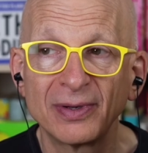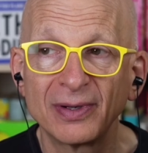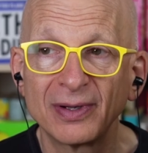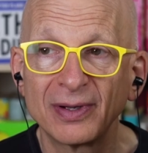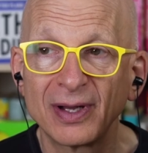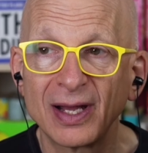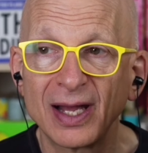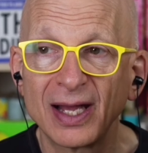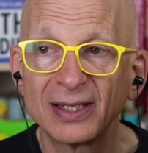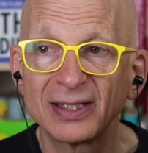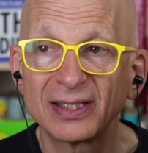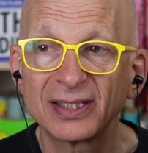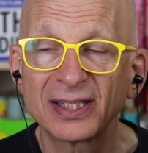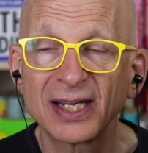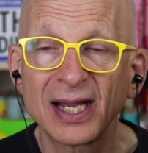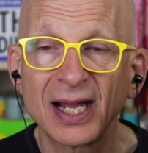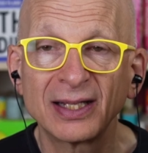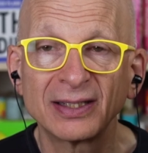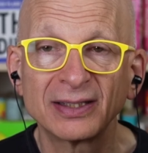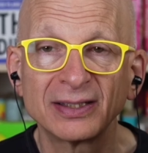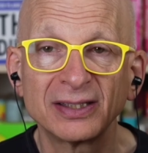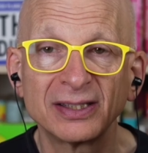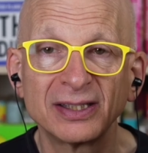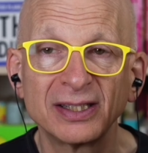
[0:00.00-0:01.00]
and
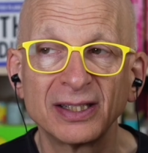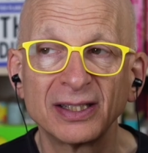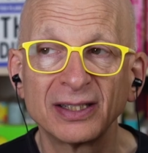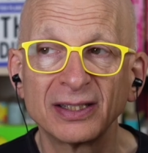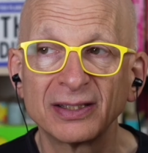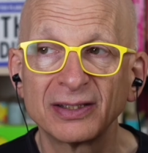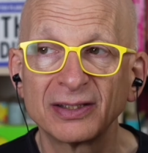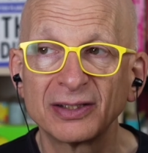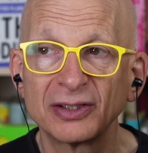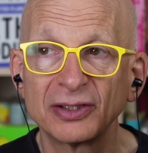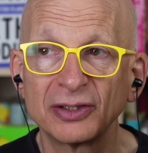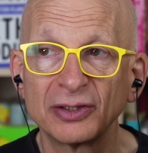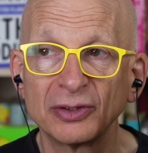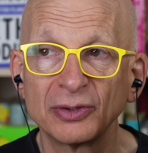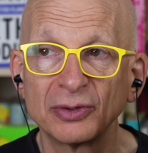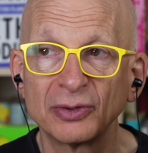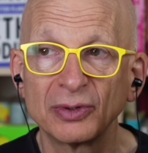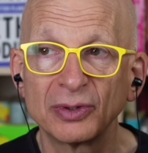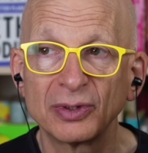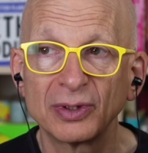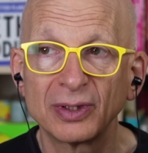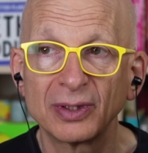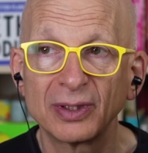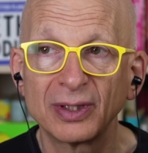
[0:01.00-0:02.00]
challenging to
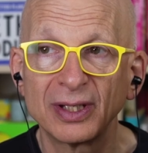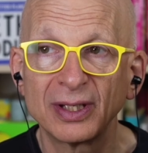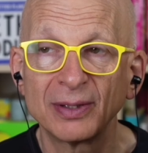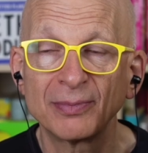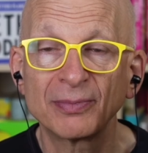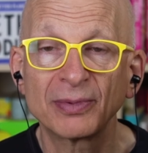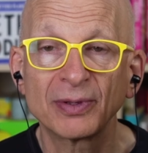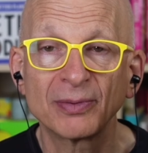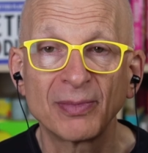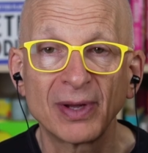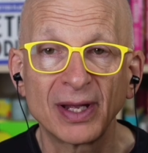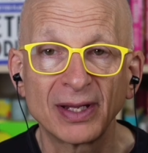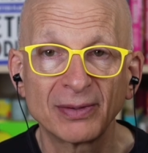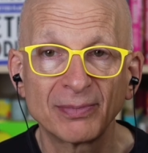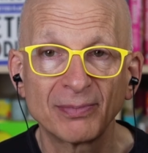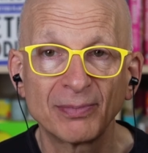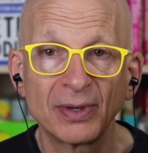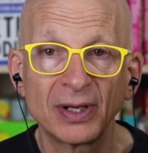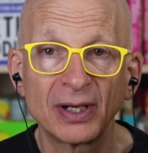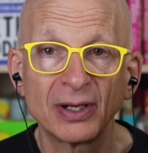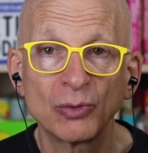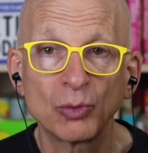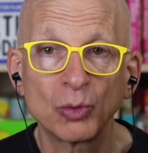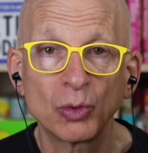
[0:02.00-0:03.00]
implement,
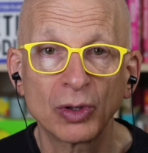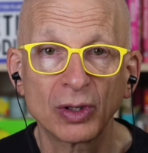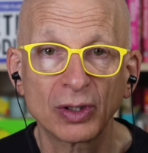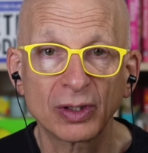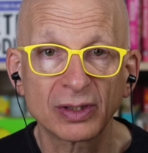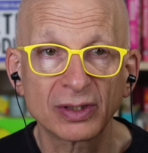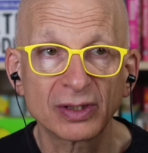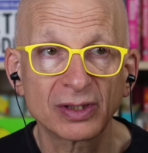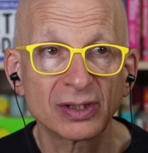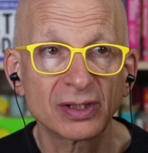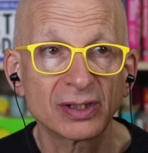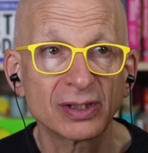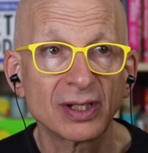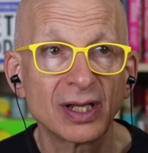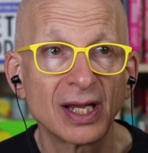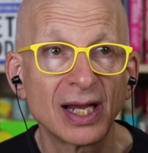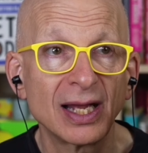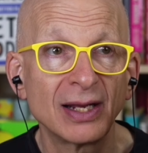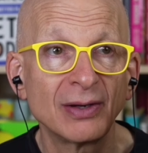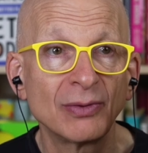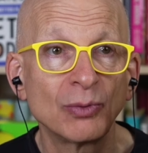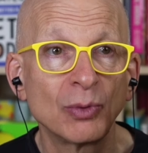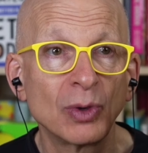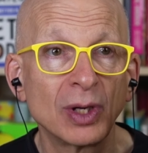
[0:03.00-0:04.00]
but it works.
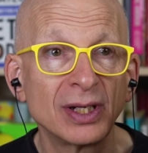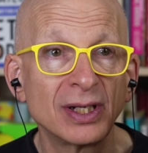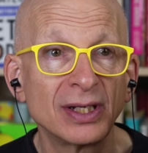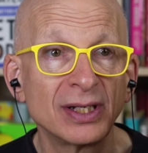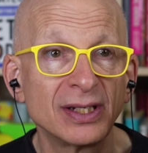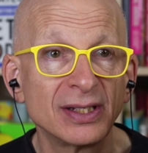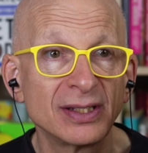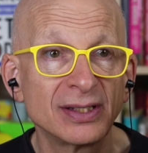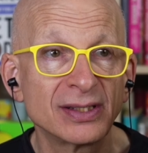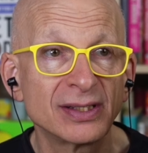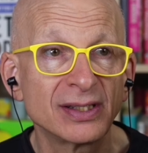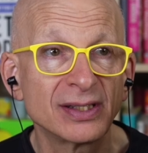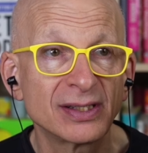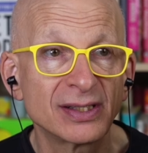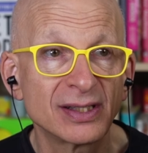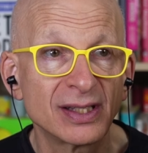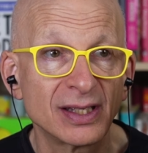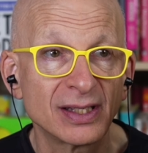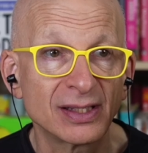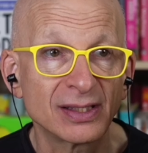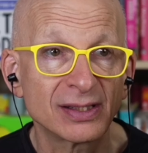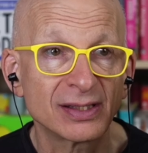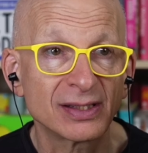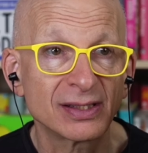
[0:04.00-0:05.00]
And what it is
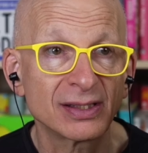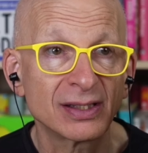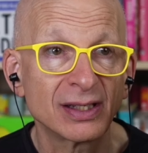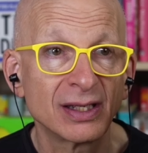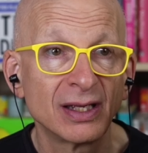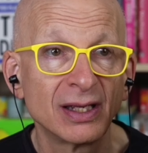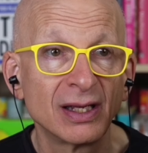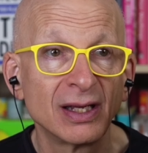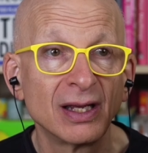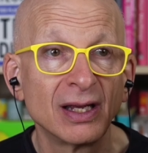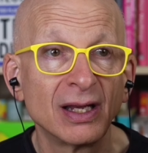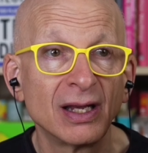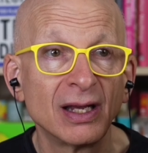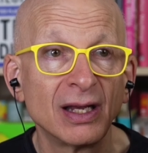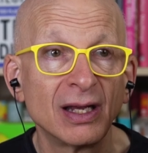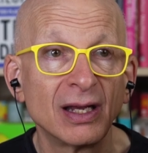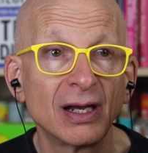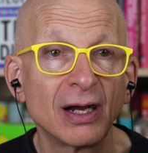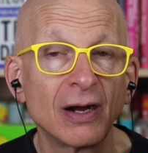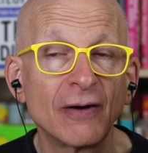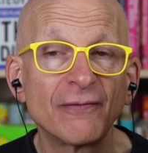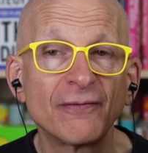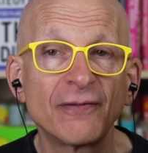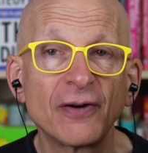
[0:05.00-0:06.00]
this.
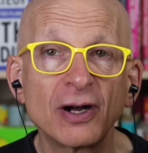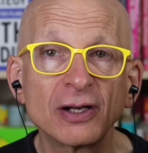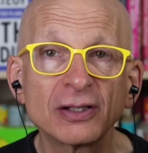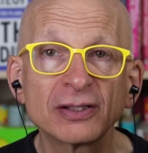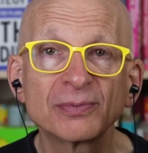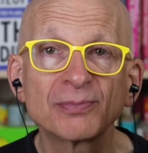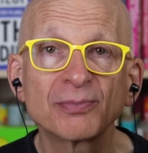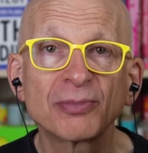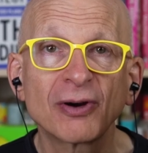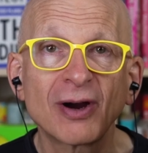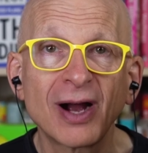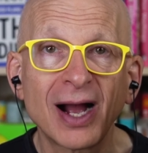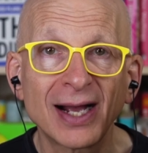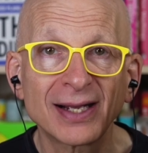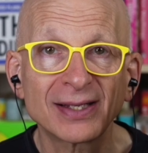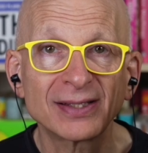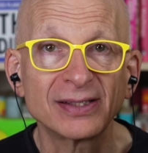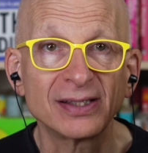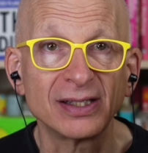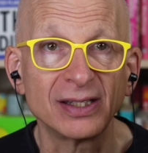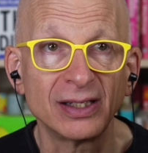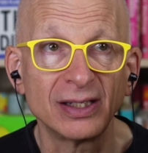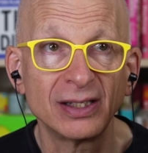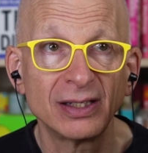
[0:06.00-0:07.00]
A false
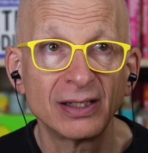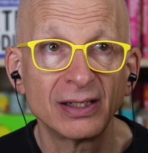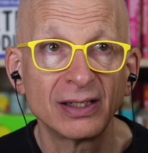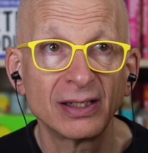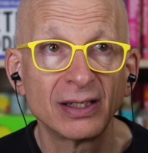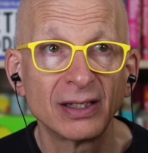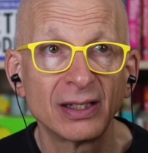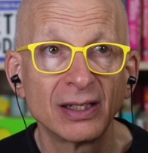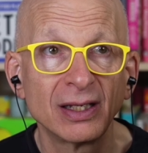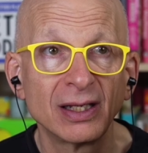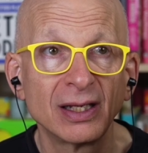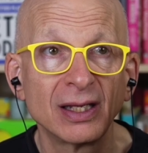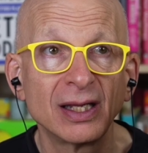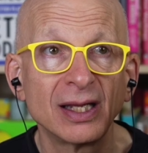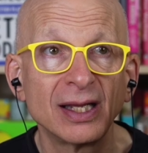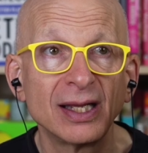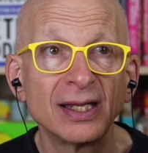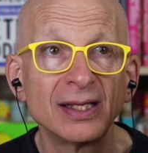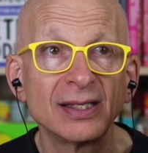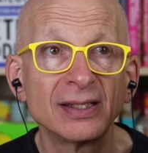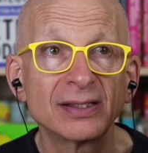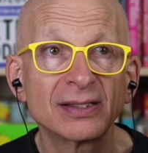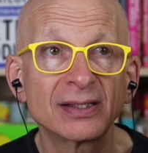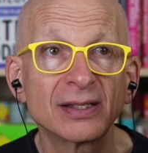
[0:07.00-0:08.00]
proxy
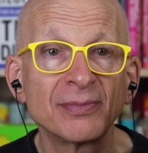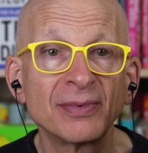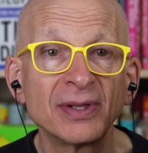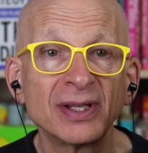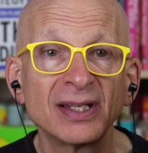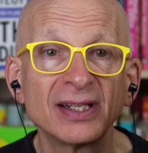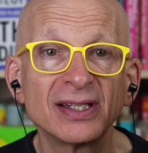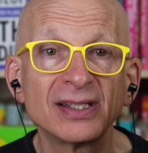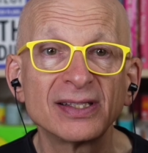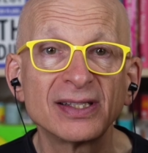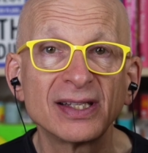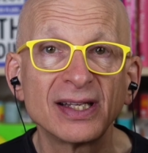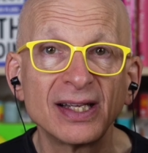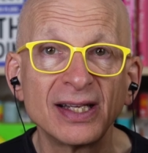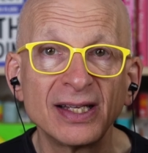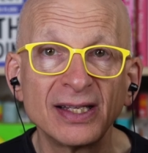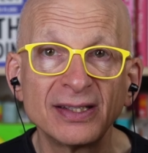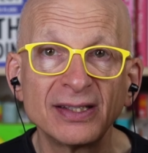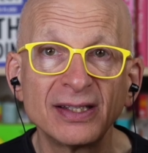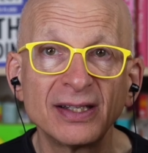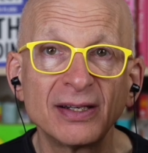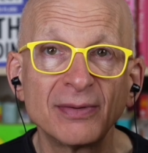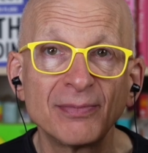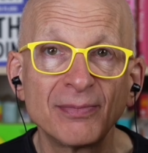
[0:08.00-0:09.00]
is something that is
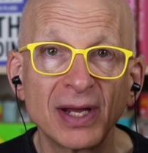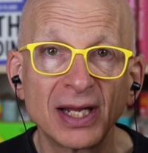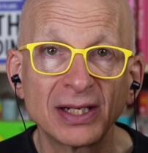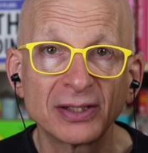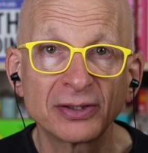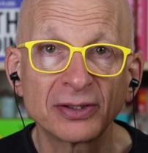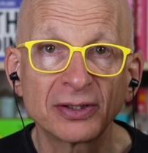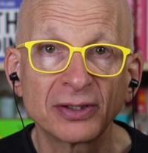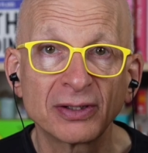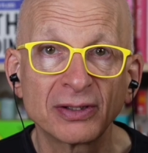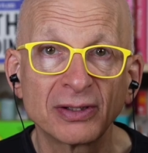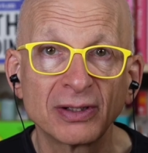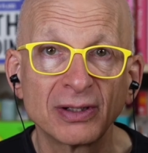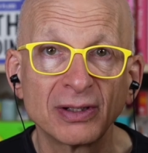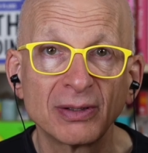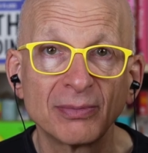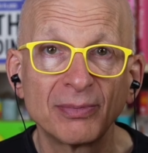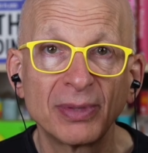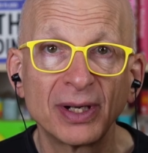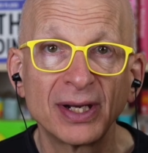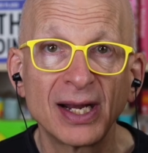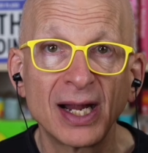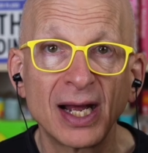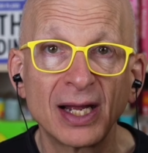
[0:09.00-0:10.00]
easy to measure,
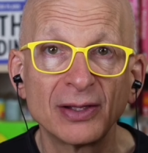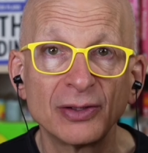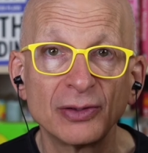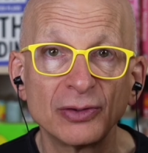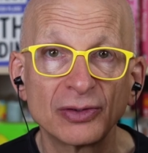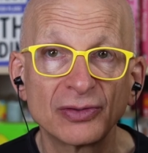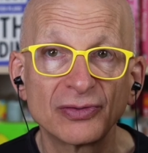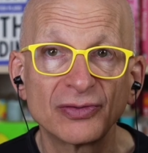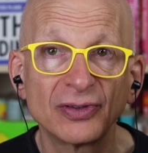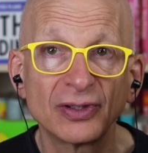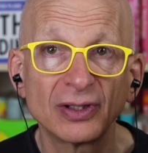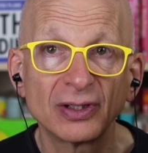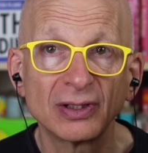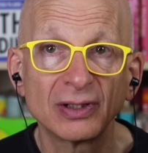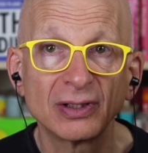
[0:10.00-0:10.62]
but not useful.